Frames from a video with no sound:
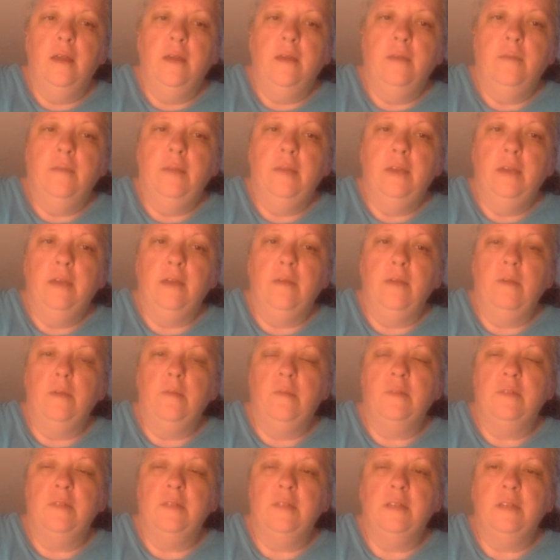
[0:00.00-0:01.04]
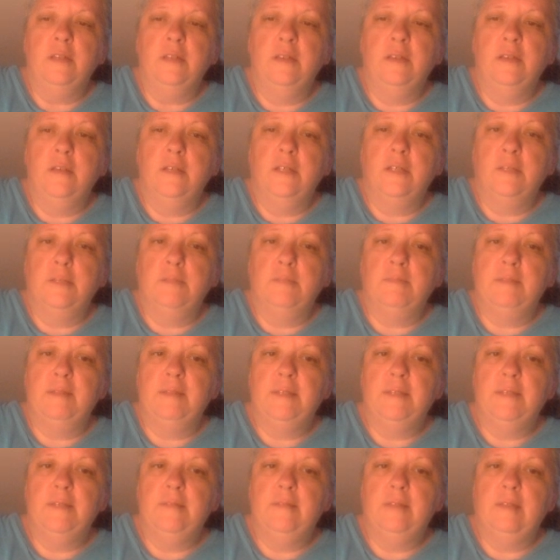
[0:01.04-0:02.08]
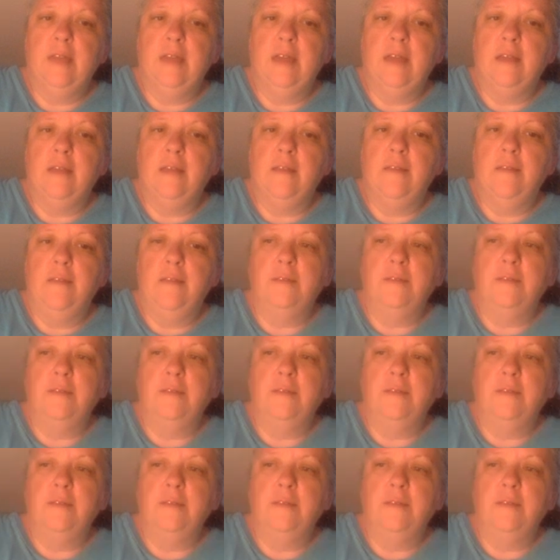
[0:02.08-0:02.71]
But anyhow, it wasn't expensive to get in.